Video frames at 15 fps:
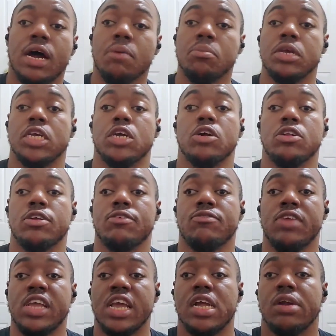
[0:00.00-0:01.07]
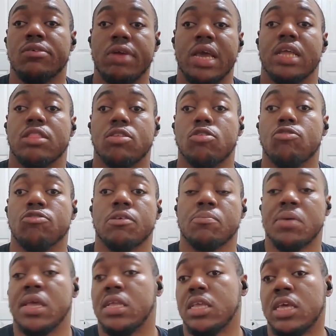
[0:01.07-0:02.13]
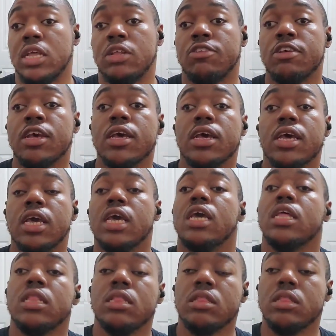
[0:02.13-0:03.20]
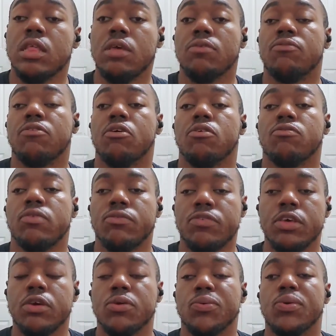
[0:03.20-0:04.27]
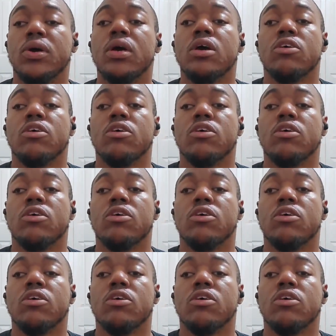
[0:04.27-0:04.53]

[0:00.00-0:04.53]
I'll be sure to reiterate those opinions in the full review.